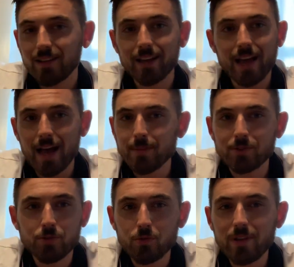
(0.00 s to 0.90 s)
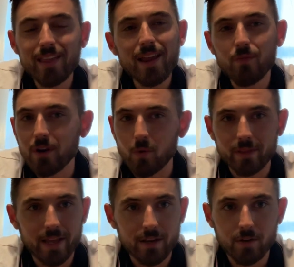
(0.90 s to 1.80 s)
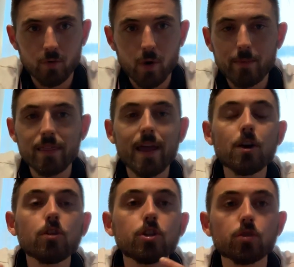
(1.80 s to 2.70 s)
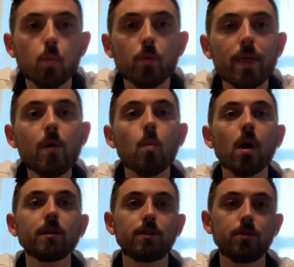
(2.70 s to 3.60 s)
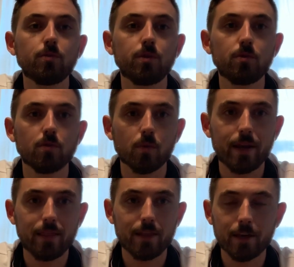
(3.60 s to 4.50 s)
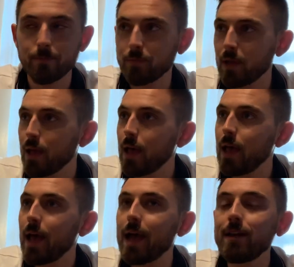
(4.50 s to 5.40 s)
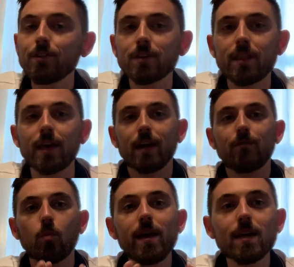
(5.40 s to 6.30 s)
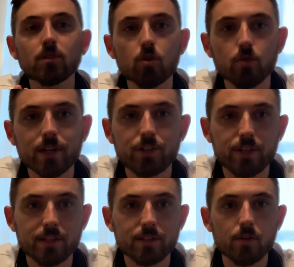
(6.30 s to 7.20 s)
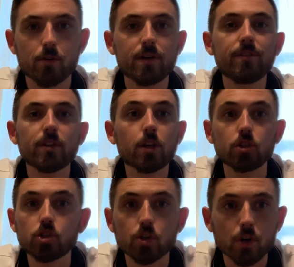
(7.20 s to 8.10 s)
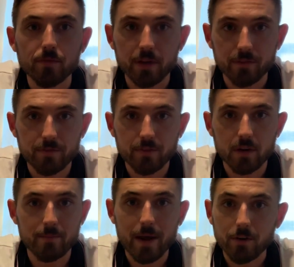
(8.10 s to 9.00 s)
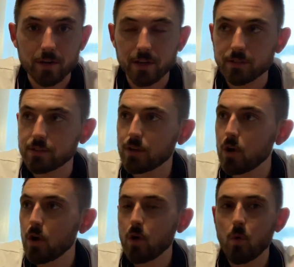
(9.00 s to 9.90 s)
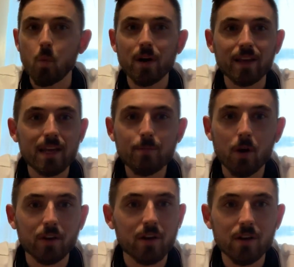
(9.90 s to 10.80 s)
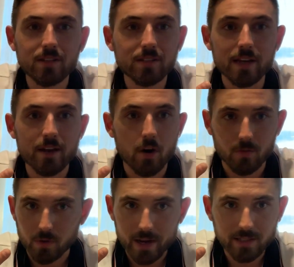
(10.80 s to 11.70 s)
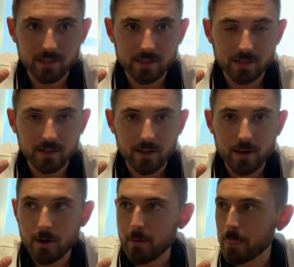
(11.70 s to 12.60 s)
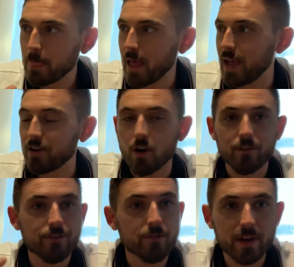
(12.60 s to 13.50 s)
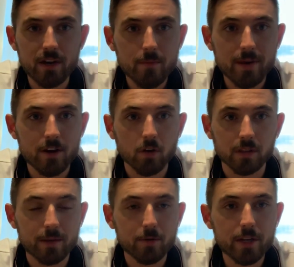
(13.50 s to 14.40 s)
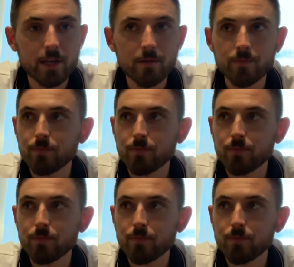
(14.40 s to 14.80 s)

the cops truly, they don't know what they do. I mean, they're just, they want to do the right thing. And here's the thing if we as Christians or even conservative Americans want to keep our guns and our rights and our freedom and our liberty,